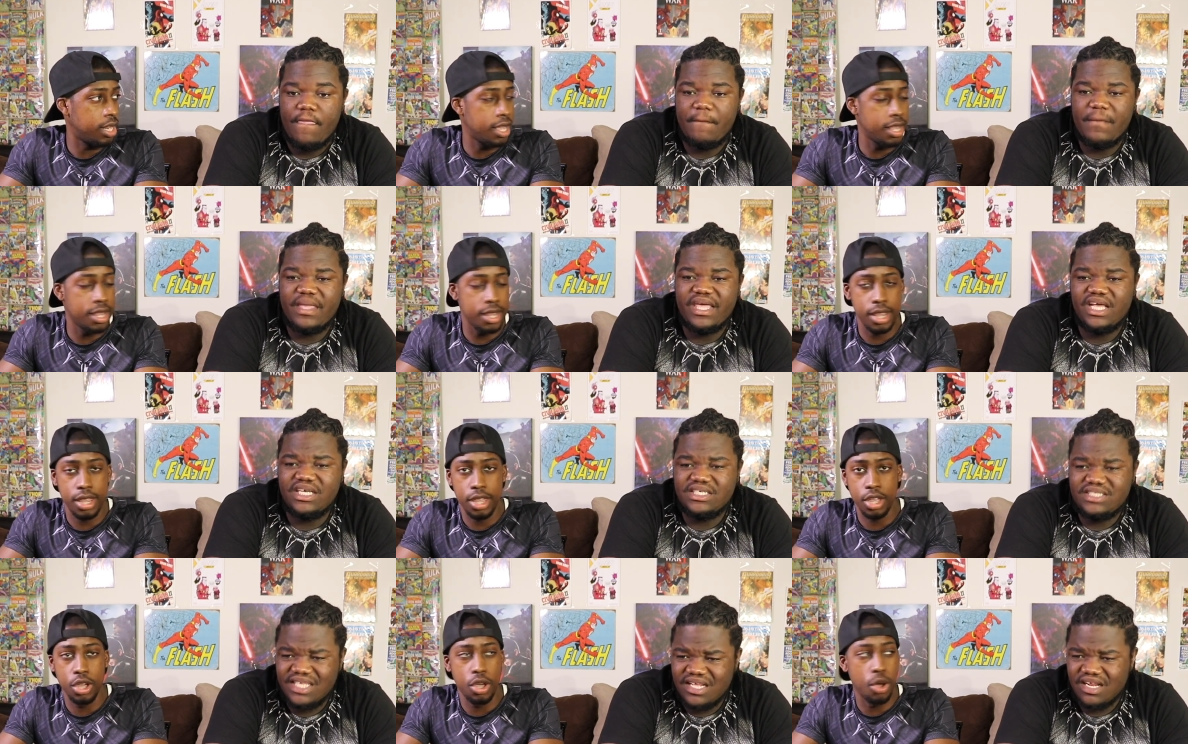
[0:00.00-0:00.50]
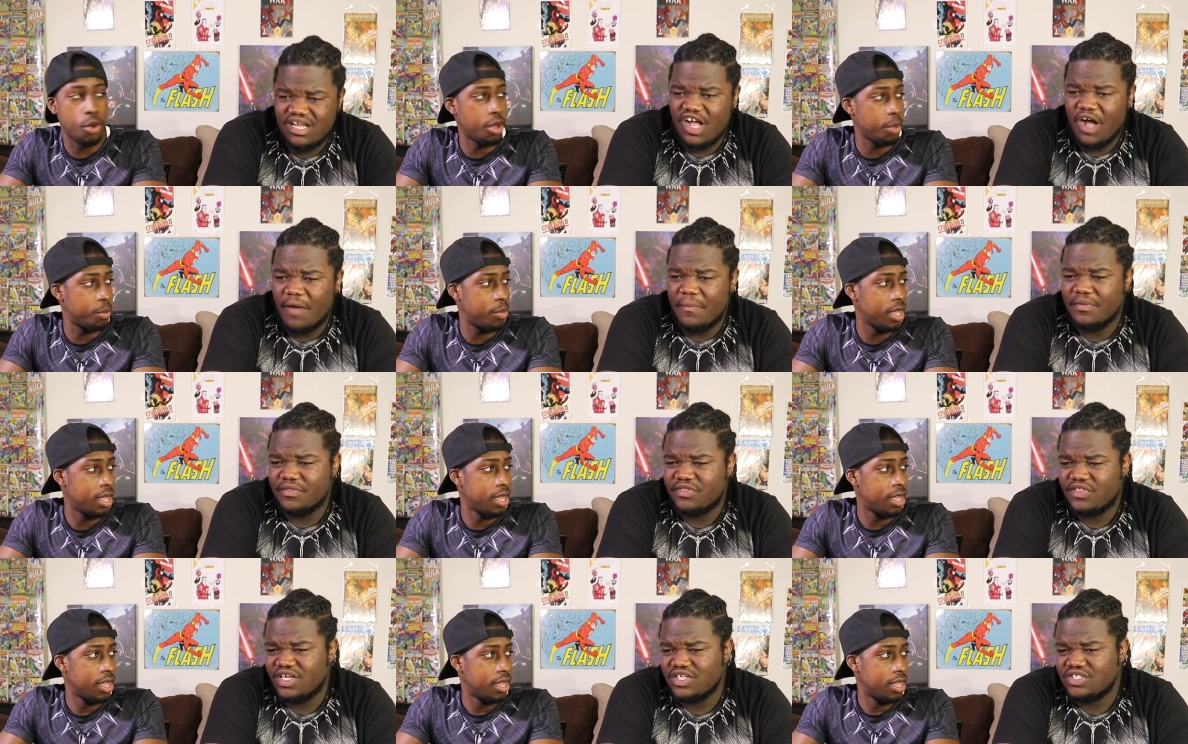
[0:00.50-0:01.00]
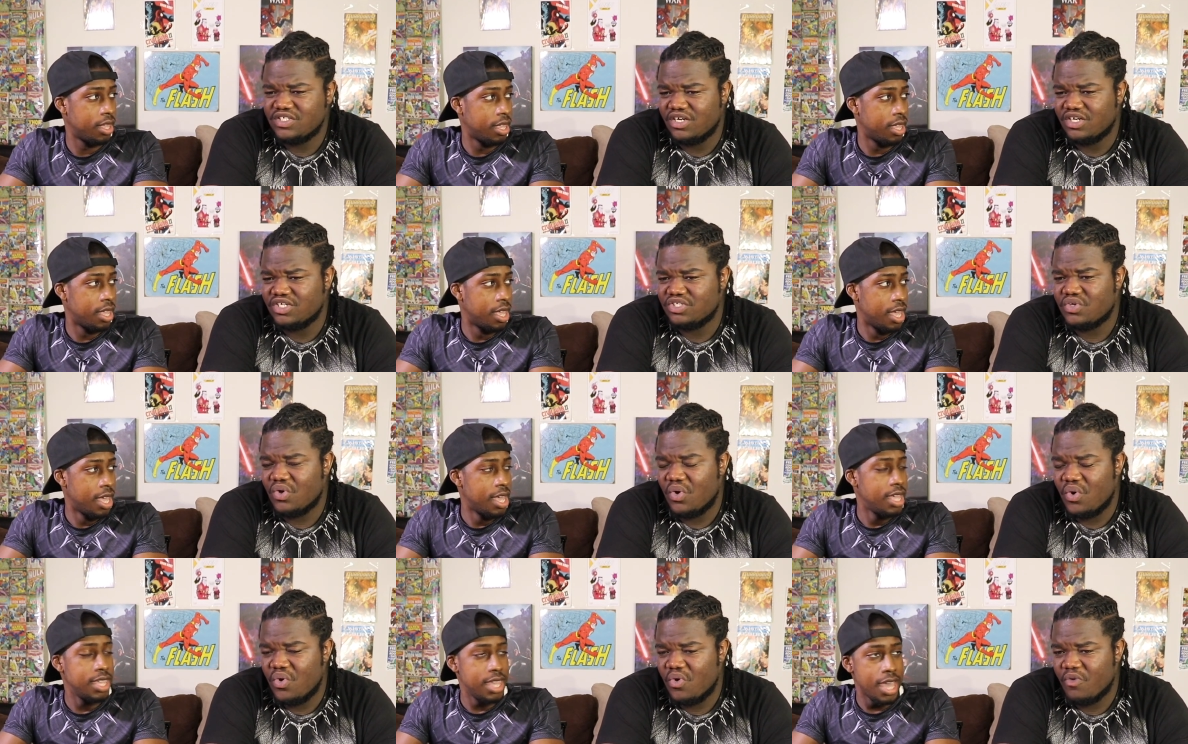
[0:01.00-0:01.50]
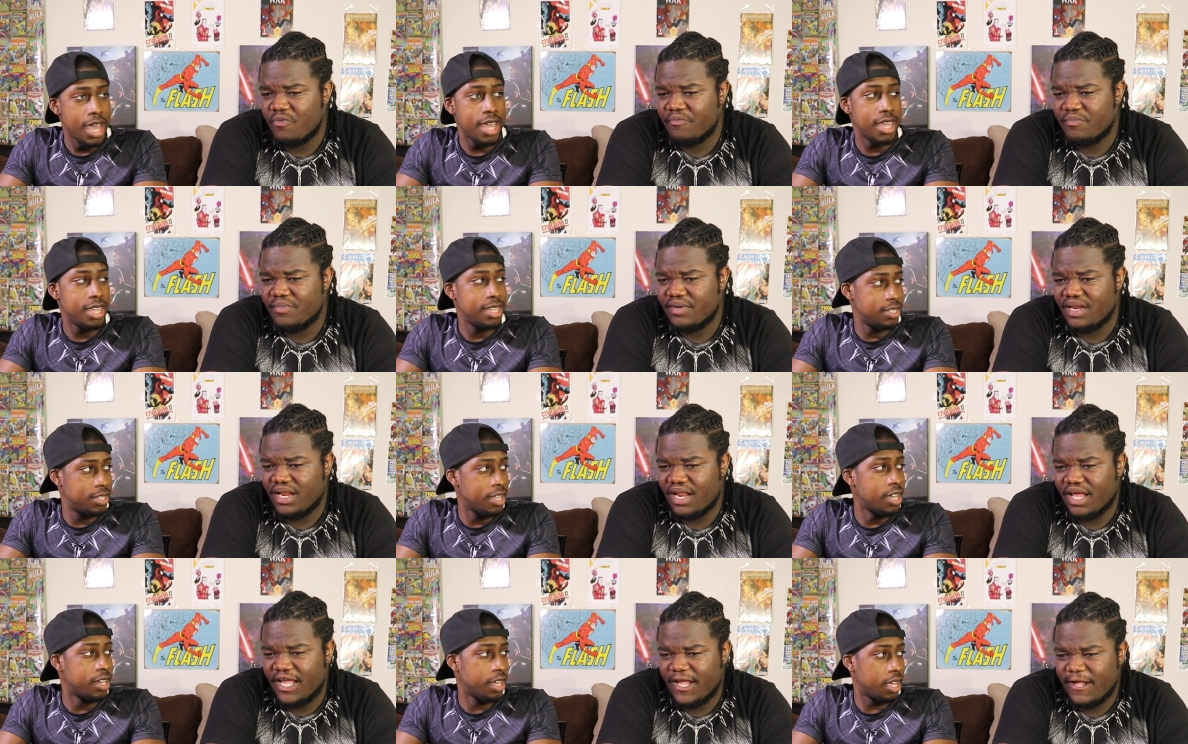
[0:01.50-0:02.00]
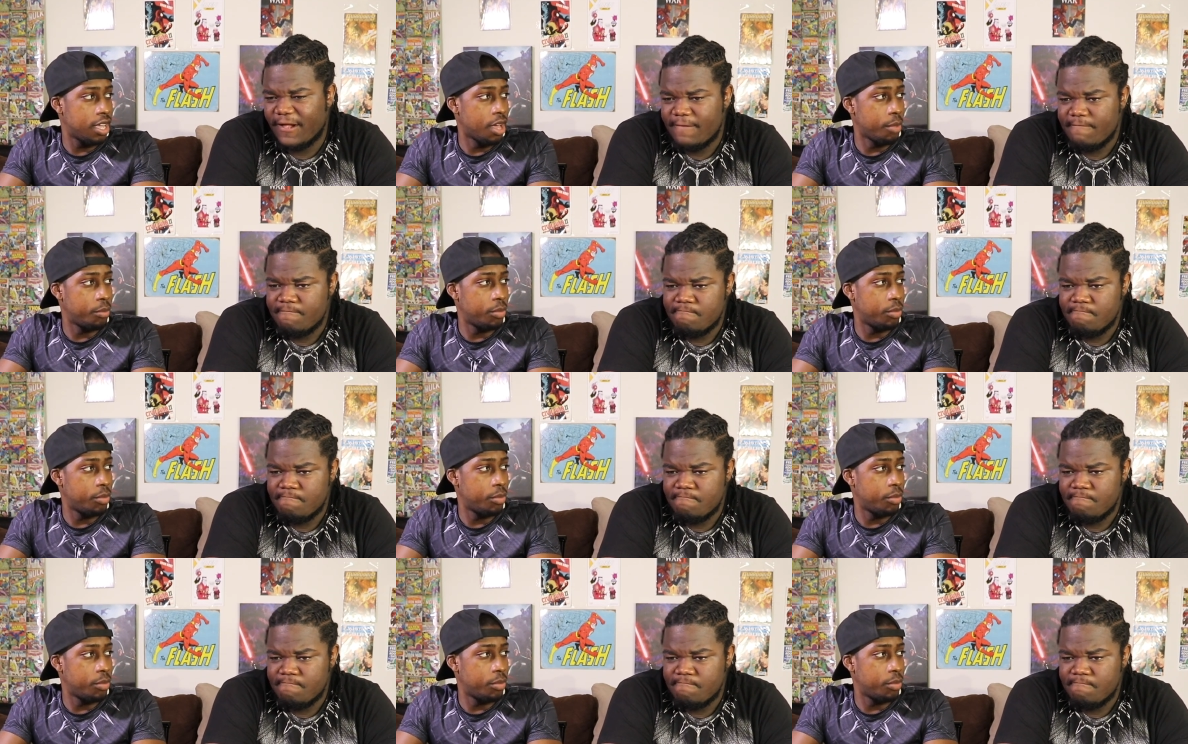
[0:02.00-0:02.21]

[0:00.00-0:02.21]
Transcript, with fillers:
Speaker 1: He didn't. I mean, he's done a couple up, things on his own. Yeah, he's done like,